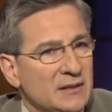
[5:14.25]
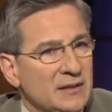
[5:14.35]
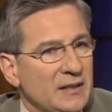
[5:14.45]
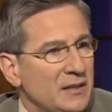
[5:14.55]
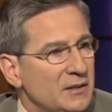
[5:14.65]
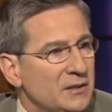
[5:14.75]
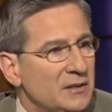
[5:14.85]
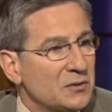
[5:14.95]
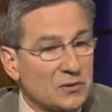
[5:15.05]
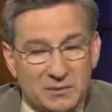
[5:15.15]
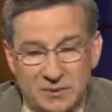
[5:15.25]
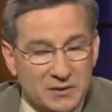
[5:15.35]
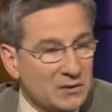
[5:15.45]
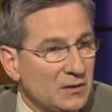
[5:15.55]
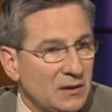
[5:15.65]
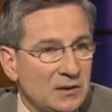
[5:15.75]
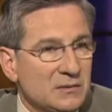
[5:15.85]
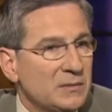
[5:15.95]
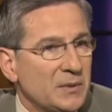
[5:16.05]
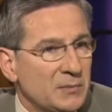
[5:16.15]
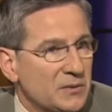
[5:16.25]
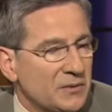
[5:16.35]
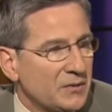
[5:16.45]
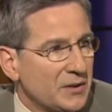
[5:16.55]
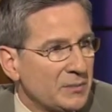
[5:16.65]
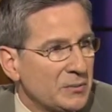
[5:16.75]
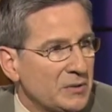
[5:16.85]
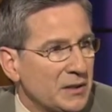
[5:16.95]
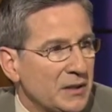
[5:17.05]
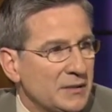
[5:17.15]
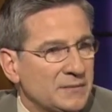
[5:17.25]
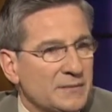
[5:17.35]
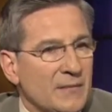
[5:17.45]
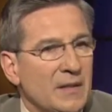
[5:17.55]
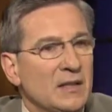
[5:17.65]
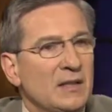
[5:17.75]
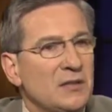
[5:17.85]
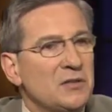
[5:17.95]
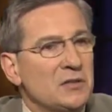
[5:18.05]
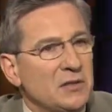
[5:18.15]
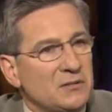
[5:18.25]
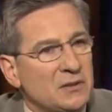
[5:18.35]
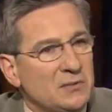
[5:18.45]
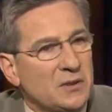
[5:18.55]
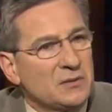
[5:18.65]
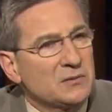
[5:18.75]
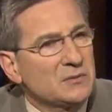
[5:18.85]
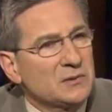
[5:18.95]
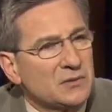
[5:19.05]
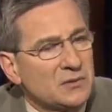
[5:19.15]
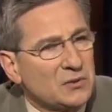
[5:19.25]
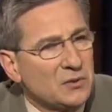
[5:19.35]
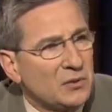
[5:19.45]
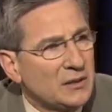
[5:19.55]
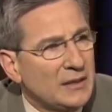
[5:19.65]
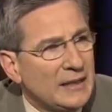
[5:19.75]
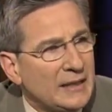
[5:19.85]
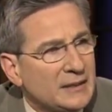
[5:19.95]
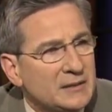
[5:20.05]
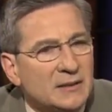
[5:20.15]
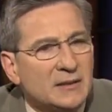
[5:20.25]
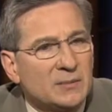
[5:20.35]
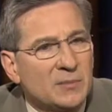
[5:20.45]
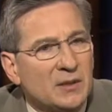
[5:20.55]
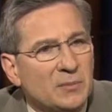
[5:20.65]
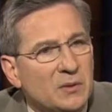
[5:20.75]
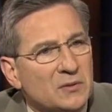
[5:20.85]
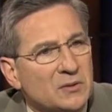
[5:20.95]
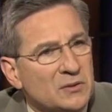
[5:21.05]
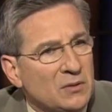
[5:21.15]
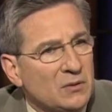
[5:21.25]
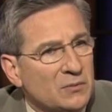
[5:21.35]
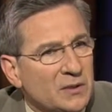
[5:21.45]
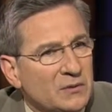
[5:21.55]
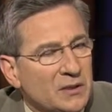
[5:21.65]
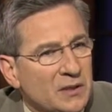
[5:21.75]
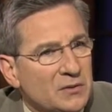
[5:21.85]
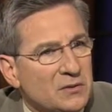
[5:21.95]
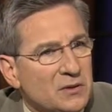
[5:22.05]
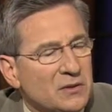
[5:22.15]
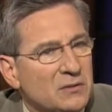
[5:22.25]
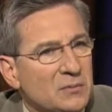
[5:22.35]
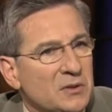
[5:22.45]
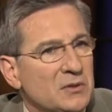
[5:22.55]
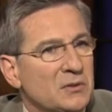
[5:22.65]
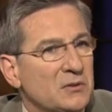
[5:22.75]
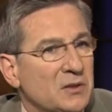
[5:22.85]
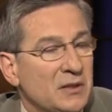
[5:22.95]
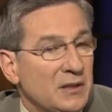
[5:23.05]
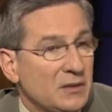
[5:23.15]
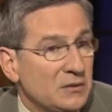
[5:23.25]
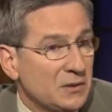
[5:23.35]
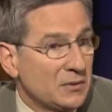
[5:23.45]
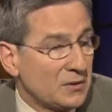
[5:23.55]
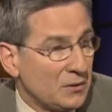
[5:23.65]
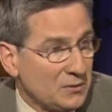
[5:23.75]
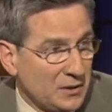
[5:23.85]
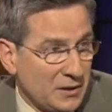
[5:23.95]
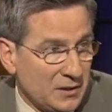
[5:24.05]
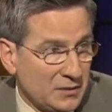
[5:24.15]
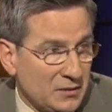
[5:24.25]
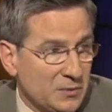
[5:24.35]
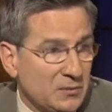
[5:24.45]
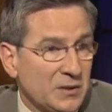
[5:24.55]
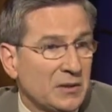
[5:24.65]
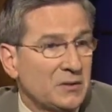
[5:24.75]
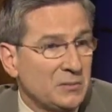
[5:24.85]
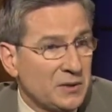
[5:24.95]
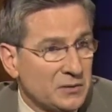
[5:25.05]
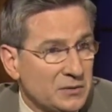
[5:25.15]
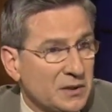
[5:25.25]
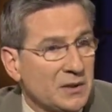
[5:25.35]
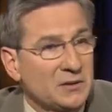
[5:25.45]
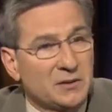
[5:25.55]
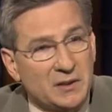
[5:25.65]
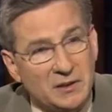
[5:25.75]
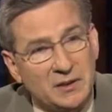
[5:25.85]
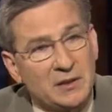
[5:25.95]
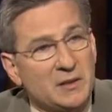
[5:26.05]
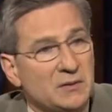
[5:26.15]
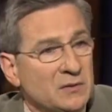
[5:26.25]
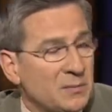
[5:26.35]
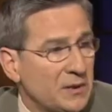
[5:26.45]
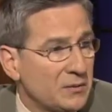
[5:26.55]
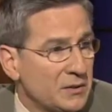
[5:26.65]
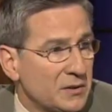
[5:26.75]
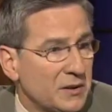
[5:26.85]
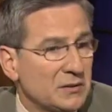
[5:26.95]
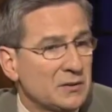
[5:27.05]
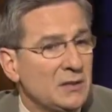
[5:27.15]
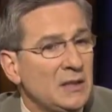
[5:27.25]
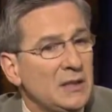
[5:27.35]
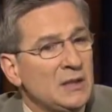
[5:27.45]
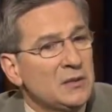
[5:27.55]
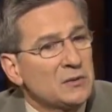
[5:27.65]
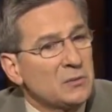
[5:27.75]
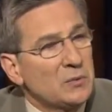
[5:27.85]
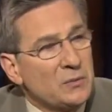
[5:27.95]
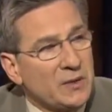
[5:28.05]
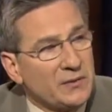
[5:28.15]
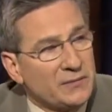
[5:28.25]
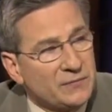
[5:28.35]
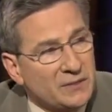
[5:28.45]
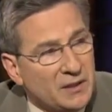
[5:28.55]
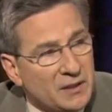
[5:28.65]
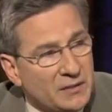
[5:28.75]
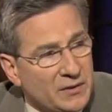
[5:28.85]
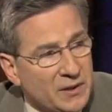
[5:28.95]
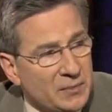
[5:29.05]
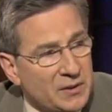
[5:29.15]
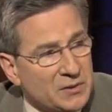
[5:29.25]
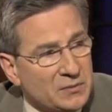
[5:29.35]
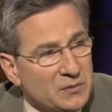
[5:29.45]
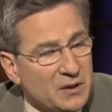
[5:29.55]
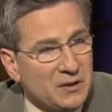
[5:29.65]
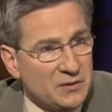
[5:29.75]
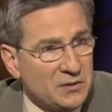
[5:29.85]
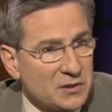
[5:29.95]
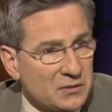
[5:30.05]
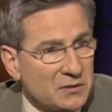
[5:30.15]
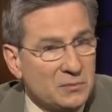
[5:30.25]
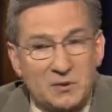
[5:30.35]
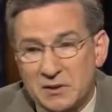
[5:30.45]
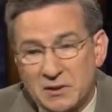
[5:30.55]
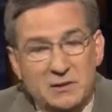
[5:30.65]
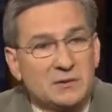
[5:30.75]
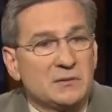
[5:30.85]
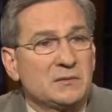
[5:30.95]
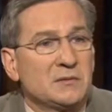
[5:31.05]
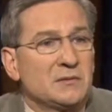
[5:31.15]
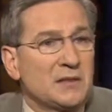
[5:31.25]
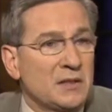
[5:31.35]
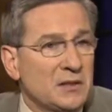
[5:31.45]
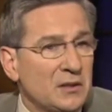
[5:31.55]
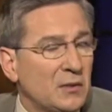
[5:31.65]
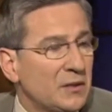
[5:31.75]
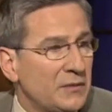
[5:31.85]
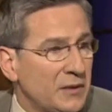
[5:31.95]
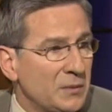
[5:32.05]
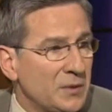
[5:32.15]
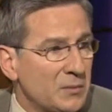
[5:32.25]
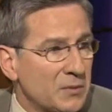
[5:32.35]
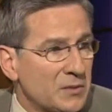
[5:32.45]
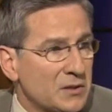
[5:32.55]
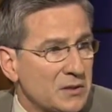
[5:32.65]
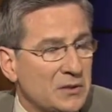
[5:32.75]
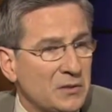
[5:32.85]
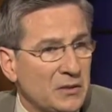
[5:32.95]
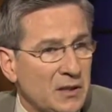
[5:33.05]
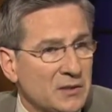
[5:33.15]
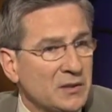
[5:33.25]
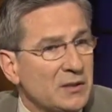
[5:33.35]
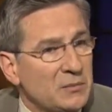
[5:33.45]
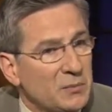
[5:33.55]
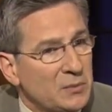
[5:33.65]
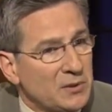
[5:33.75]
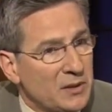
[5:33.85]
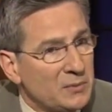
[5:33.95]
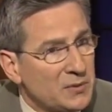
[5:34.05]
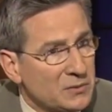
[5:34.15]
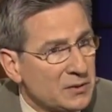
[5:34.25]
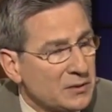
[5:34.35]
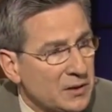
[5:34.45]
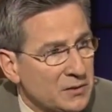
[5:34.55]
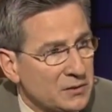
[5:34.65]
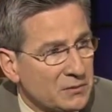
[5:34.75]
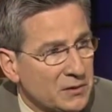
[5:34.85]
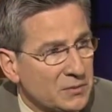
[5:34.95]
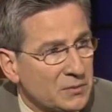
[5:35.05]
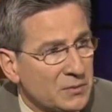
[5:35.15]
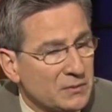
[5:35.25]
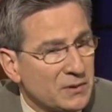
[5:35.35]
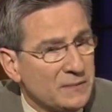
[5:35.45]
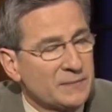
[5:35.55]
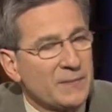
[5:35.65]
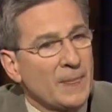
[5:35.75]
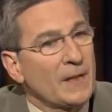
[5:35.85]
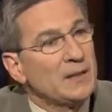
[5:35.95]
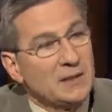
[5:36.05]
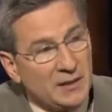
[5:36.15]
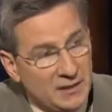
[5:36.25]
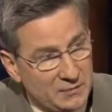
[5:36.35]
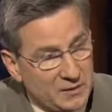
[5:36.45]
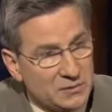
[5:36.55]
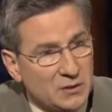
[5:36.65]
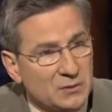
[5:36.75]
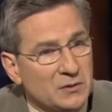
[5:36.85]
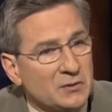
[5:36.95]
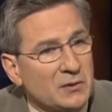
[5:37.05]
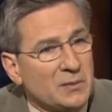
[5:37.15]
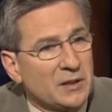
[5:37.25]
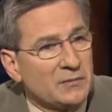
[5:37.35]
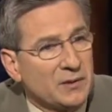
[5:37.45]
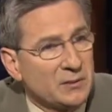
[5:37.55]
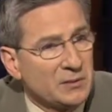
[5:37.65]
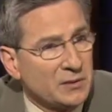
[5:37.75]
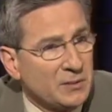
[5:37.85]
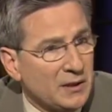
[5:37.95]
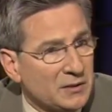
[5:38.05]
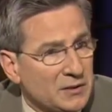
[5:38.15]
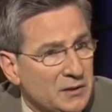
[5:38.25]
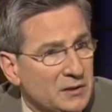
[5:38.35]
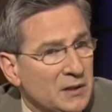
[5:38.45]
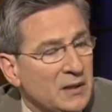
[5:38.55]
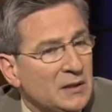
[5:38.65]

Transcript: inherited disorder. It means all the members of a family will get it. Lynch syndrome, it's also called non-polyposis colorectal cancer syndrome, is associated not only with colon cancer, but with endometrial cancer, kidney cancers, pancreas cancer. So when we identify a patient with Lynch syndrome, we start testing all the family members to see who has it, and we put them into a tighter screening program. And then we talked earlier about inflammatory bowel disease.